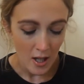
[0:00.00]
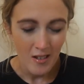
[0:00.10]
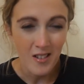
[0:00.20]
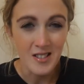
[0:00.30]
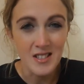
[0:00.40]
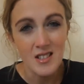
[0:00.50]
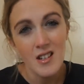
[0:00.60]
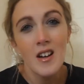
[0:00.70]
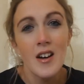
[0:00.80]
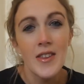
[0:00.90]
because
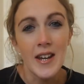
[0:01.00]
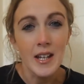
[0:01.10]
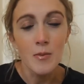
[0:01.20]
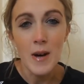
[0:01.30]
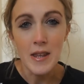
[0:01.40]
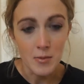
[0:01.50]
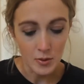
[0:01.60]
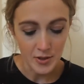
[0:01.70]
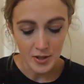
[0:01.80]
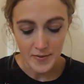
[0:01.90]
then I can wear them
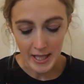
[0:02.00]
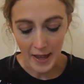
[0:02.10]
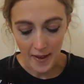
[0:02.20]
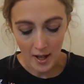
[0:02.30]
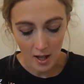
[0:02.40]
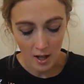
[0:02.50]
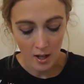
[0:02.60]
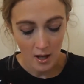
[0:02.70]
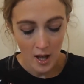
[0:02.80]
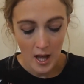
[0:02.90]
all sort of together.
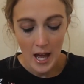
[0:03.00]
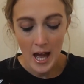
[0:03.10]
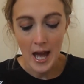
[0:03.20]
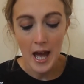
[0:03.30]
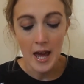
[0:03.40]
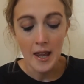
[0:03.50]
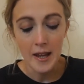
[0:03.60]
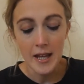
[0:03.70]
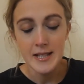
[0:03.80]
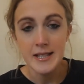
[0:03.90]

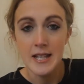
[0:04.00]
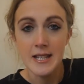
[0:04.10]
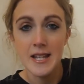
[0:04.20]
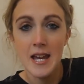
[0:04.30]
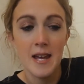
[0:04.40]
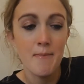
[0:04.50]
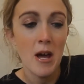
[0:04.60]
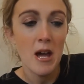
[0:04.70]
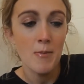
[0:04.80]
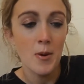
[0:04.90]
And it is a
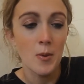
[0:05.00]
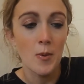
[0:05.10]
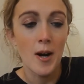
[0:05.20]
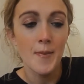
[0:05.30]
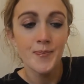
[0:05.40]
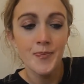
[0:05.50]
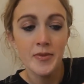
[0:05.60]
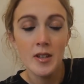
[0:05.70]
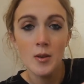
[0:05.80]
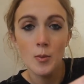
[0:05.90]
purple one
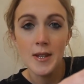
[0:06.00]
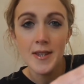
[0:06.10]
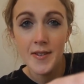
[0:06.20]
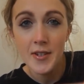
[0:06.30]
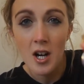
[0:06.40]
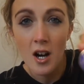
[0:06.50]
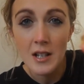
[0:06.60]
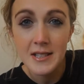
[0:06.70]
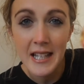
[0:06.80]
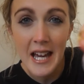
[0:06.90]
with
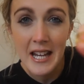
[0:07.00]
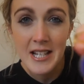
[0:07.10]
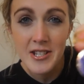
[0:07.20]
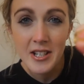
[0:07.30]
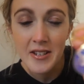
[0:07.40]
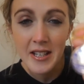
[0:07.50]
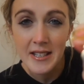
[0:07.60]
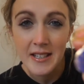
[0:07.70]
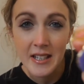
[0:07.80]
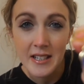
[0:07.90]
stars. Again, I don't think
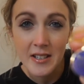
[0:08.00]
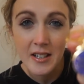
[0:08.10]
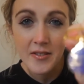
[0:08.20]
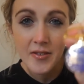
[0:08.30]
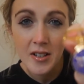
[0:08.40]
it's gonna sort of,